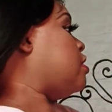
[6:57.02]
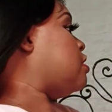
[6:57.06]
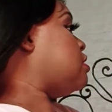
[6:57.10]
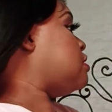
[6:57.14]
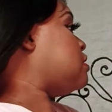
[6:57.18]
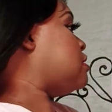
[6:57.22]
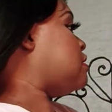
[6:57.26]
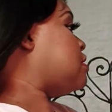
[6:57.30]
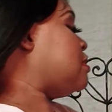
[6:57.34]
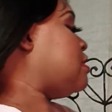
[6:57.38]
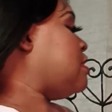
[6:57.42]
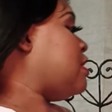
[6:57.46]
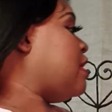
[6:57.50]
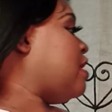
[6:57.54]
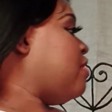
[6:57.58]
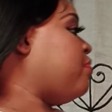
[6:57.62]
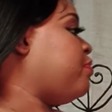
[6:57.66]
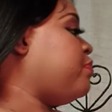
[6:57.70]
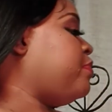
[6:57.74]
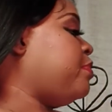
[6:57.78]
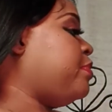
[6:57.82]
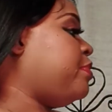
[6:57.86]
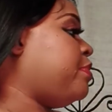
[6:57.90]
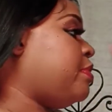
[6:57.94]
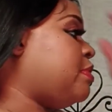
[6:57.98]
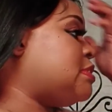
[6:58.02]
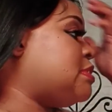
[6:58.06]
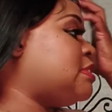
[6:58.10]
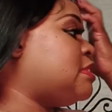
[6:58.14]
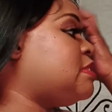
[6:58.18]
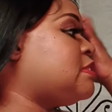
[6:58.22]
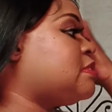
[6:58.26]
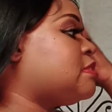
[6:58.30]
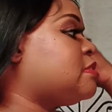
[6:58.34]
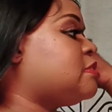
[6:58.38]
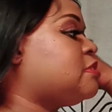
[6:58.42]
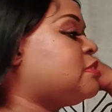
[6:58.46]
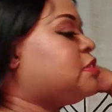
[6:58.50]
to the left. Ooh,
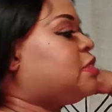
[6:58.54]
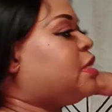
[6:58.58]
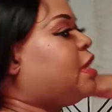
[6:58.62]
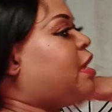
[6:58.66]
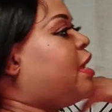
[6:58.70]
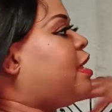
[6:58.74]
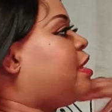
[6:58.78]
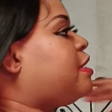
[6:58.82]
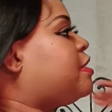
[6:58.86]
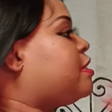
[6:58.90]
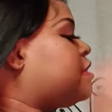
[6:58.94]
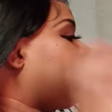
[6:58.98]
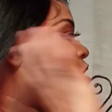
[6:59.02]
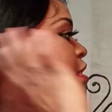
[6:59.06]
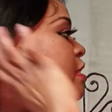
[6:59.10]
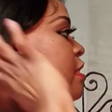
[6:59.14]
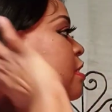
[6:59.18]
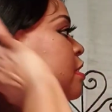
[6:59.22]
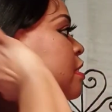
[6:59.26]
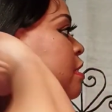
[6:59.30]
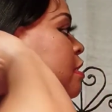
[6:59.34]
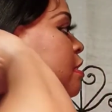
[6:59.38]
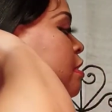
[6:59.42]
she's a shadow, honey.